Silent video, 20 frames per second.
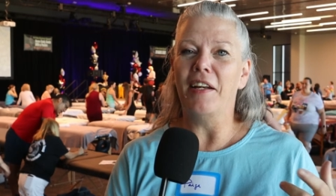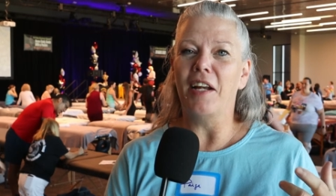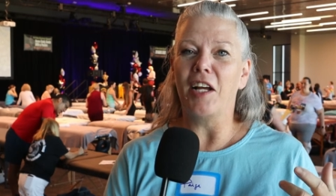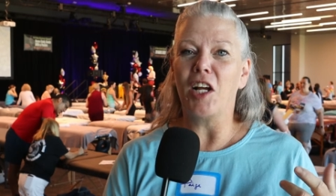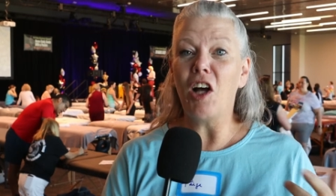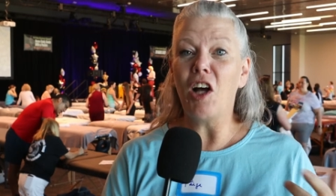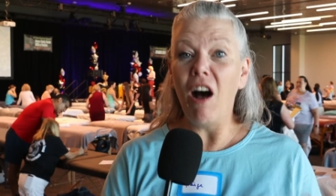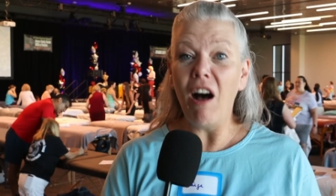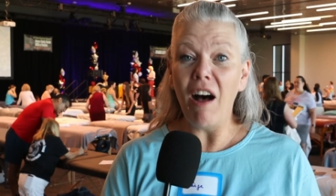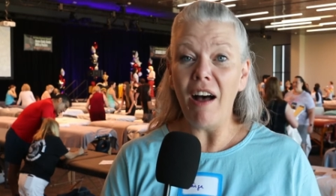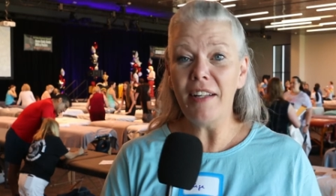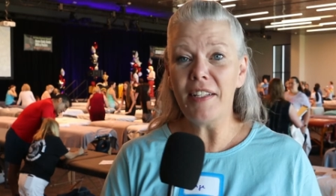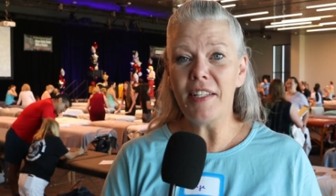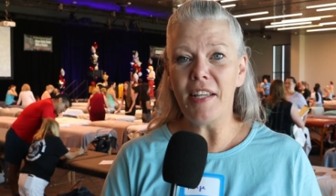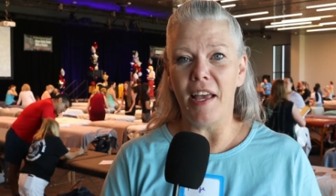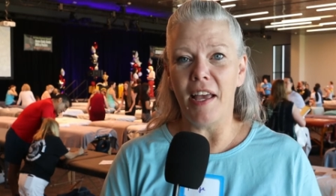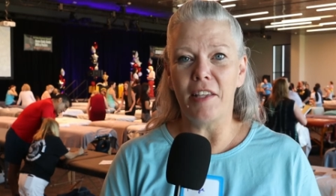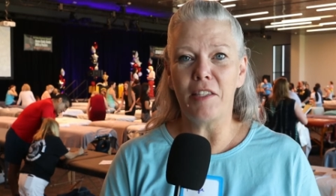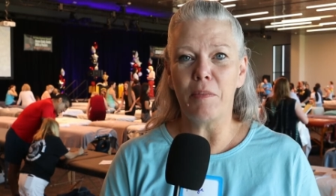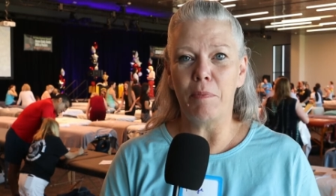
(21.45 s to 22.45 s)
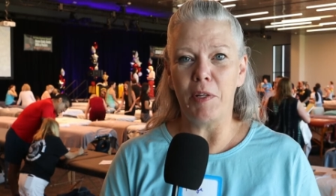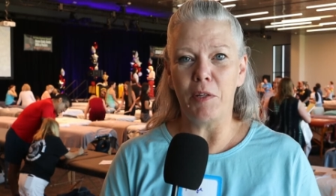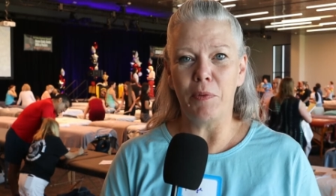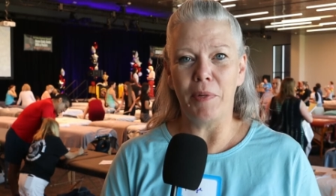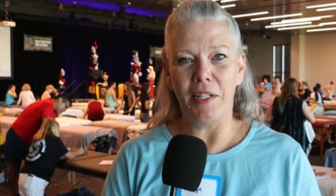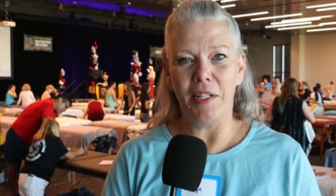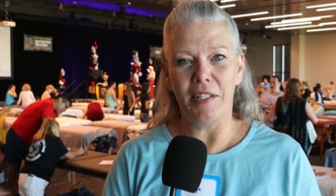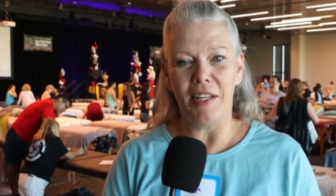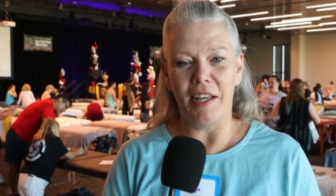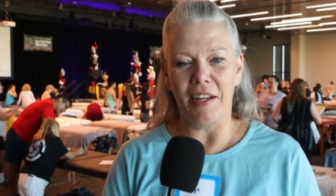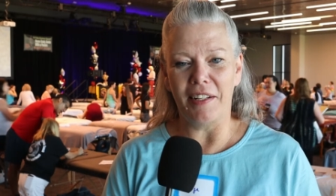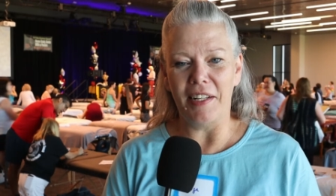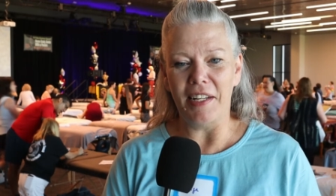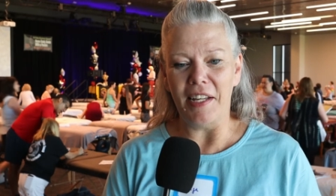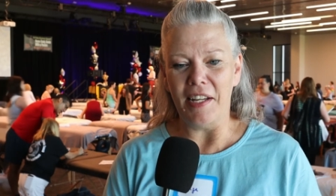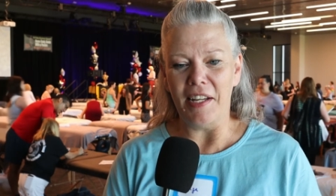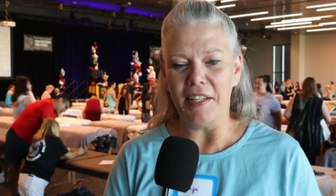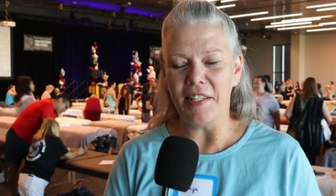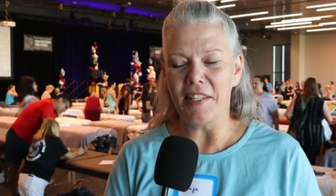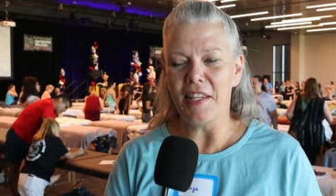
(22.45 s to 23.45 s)
it a contest between
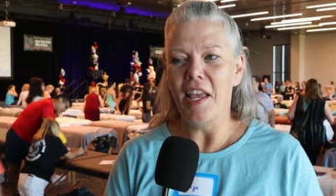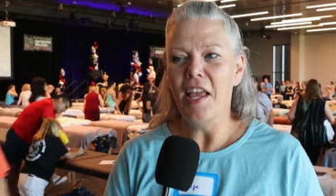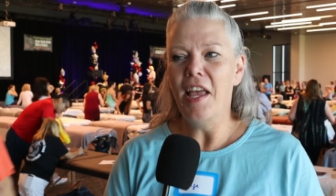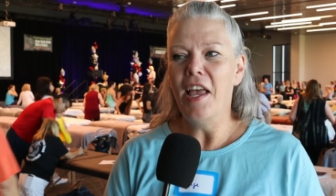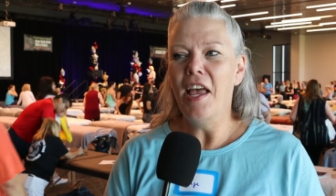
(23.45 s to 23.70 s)
techniques